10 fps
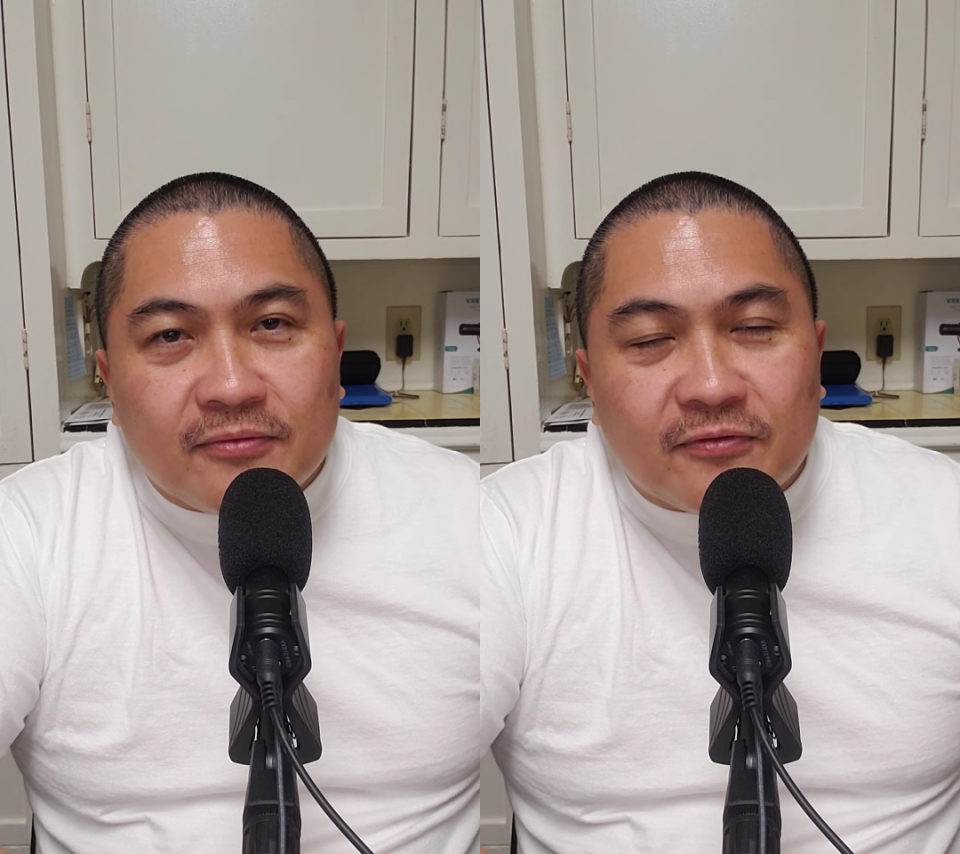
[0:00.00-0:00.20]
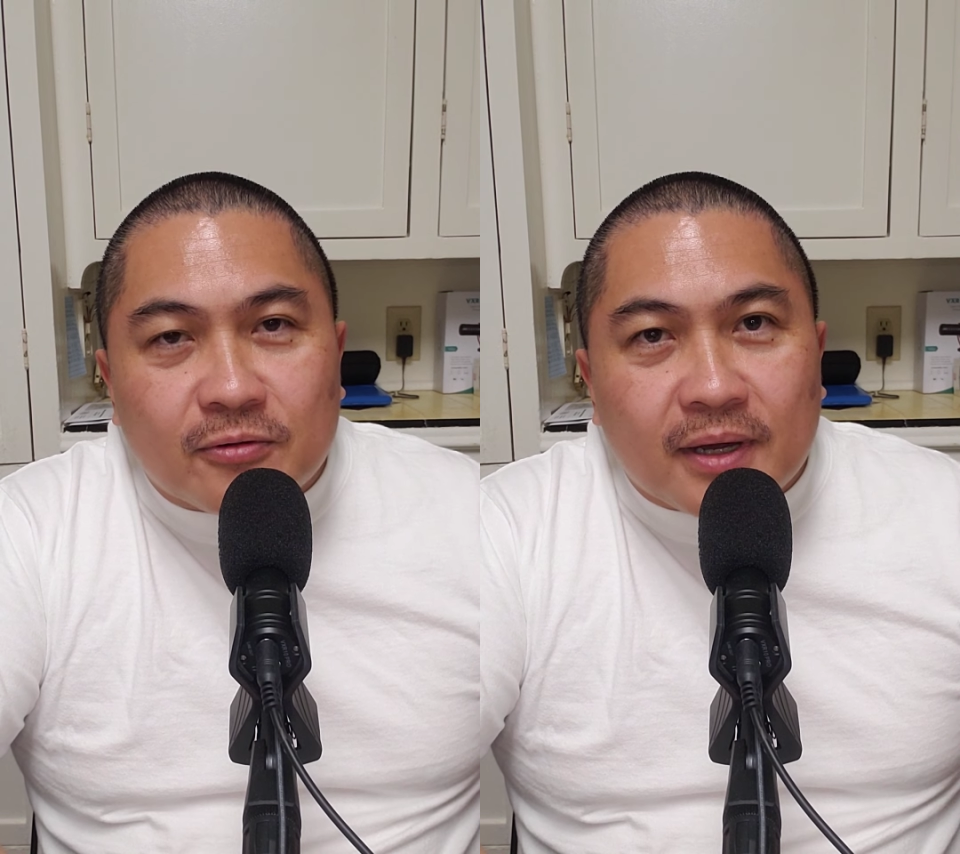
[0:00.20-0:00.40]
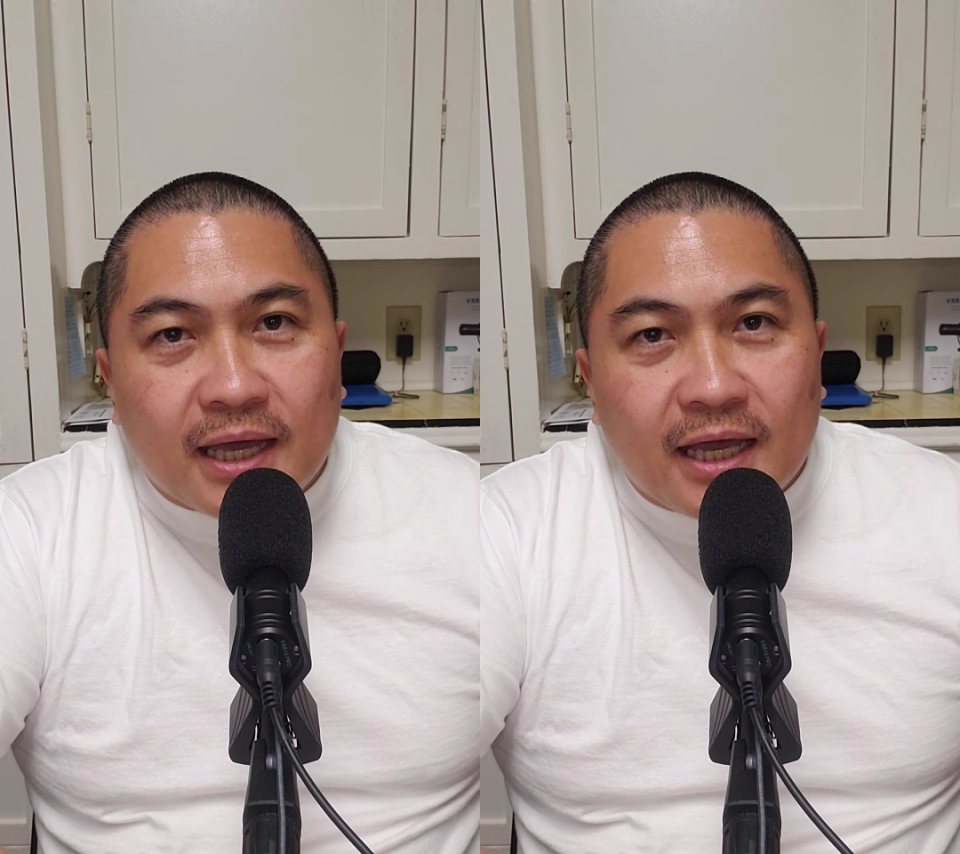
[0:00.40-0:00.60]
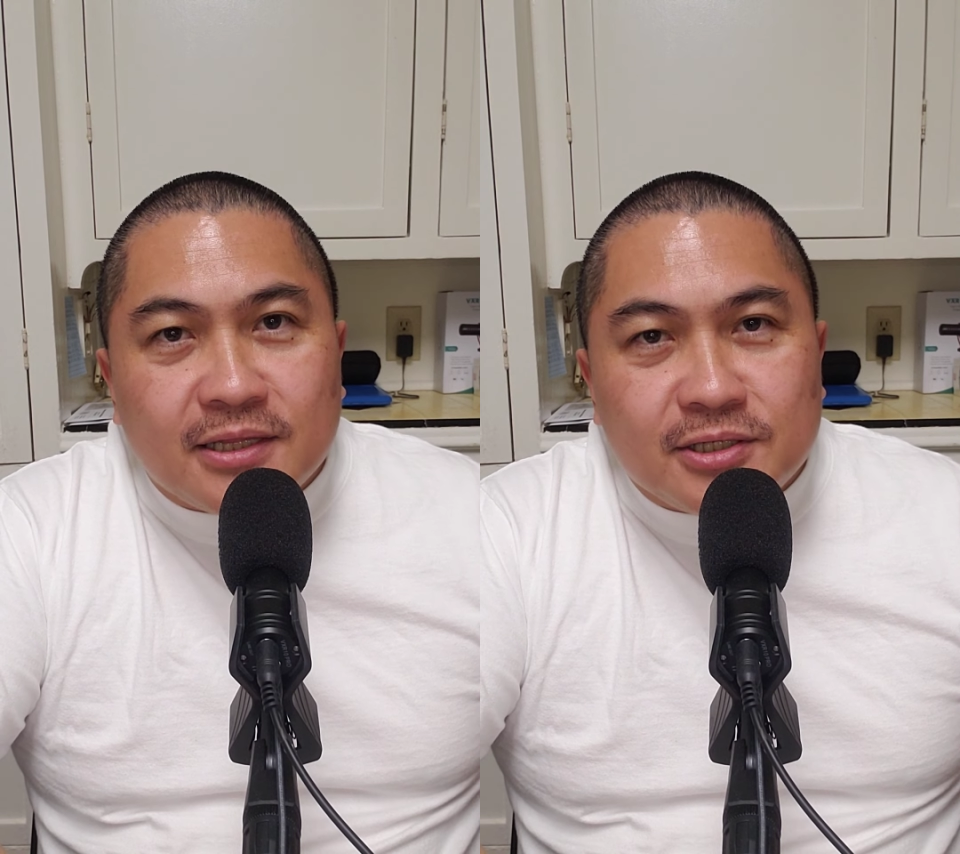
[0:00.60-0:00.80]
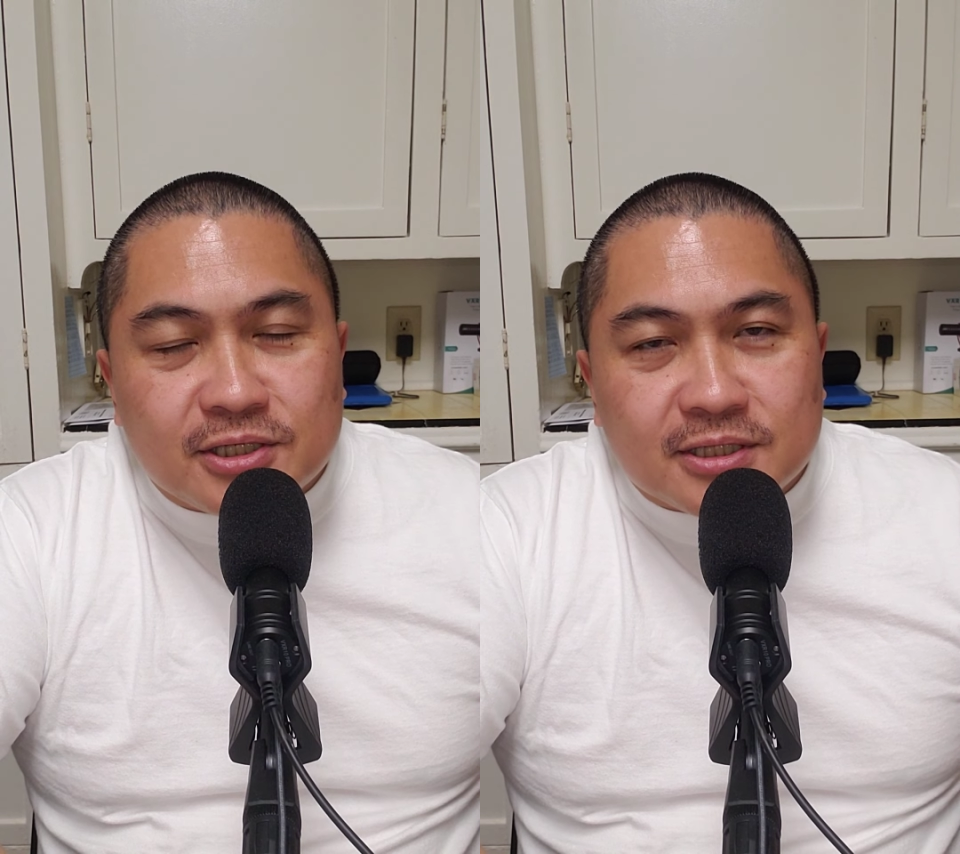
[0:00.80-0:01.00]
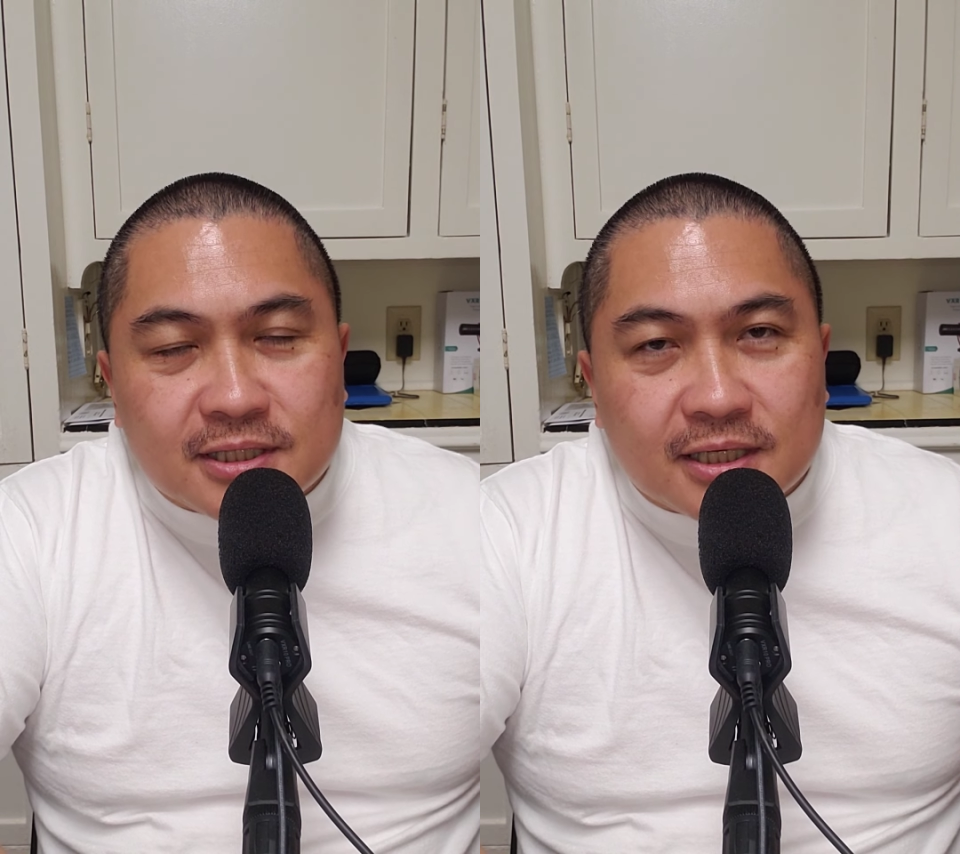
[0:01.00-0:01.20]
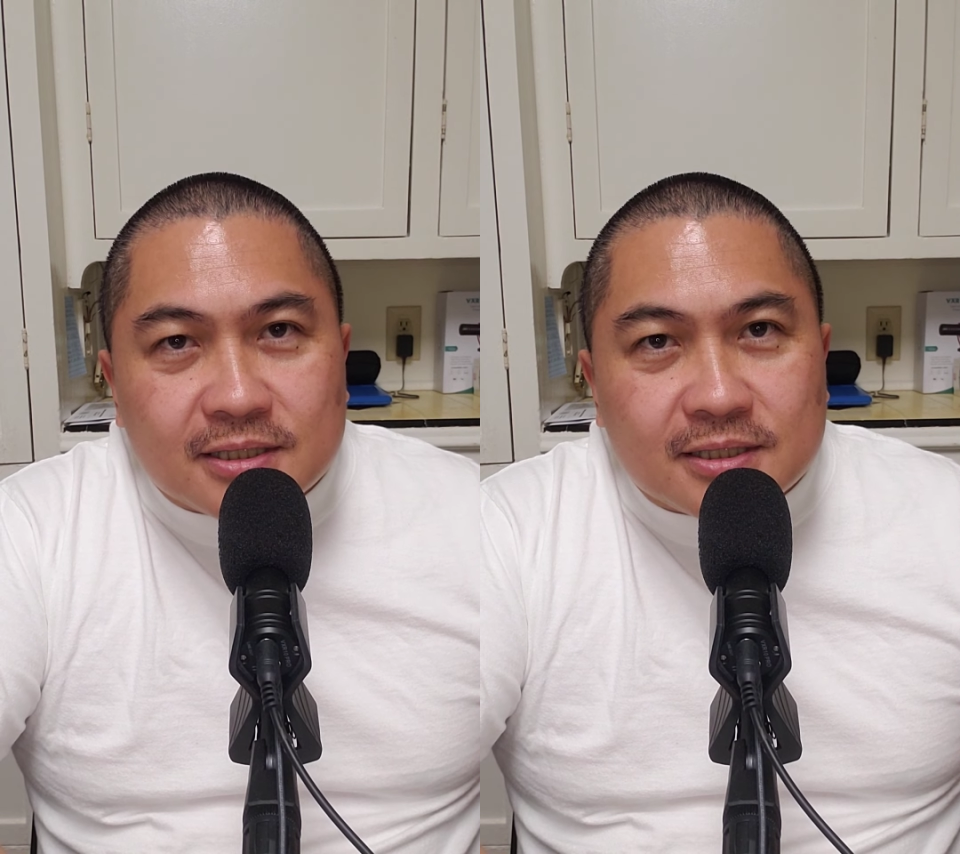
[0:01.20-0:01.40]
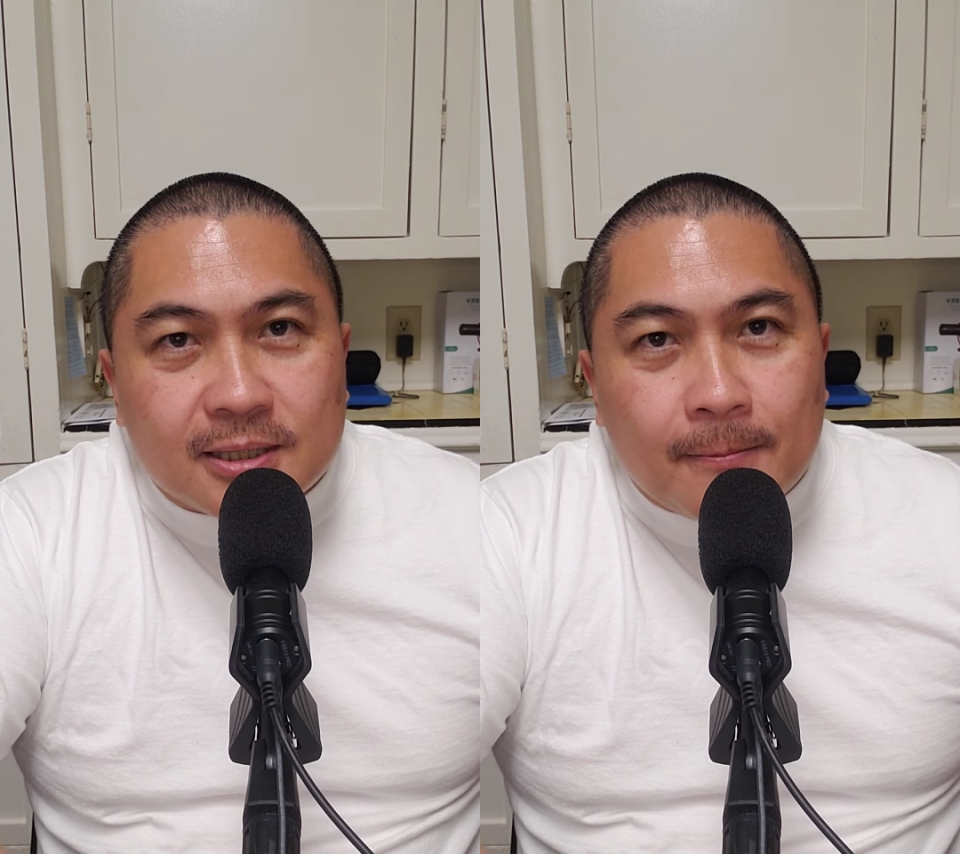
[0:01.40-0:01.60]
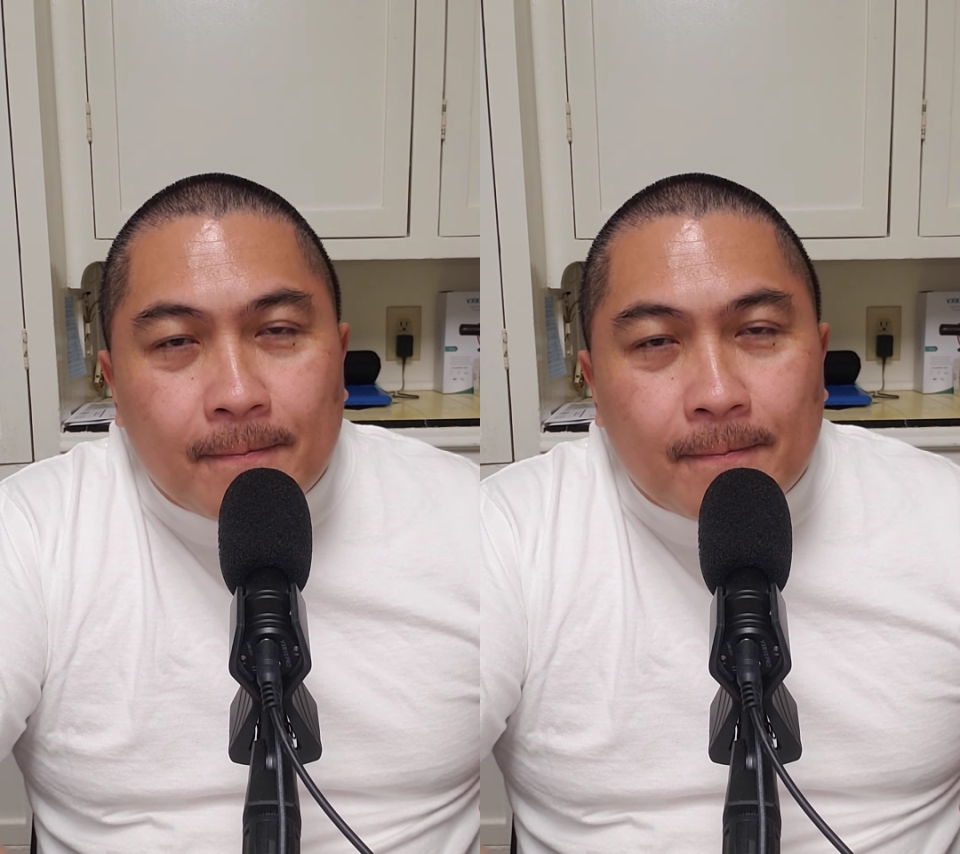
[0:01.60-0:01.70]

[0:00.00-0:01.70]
for my antigen test,